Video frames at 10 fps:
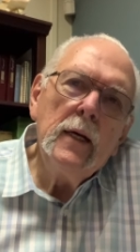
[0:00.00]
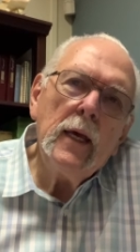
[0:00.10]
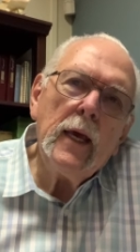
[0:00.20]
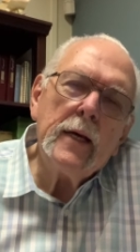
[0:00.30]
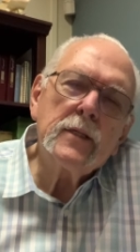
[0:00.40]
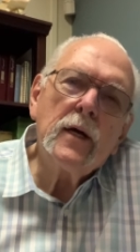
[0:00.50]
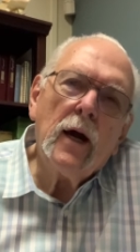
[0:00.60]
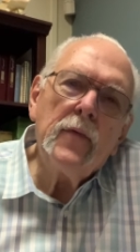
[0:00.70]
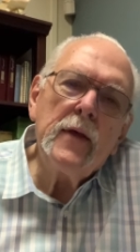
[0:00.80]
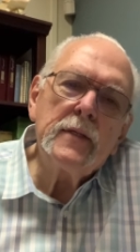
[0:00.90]
He asked
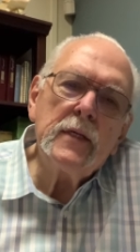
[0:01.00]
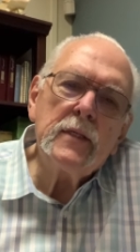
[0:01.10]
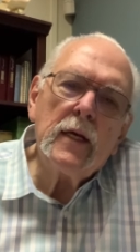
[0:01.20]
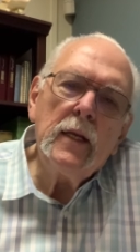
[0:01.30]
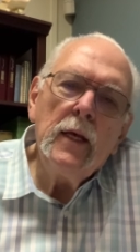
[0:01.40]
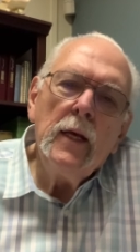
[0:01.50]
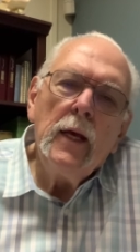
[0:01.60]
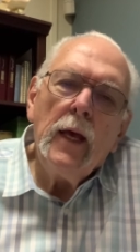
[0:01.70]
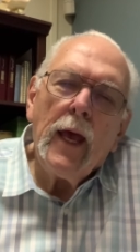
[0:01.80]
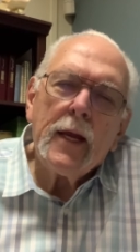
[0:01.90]
God this, he said,
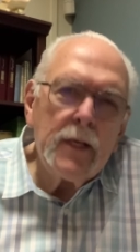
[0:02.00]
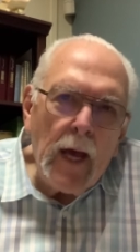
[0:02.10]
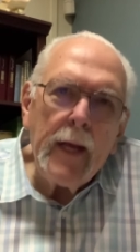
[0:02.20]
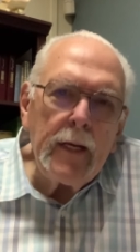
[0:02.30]
ignite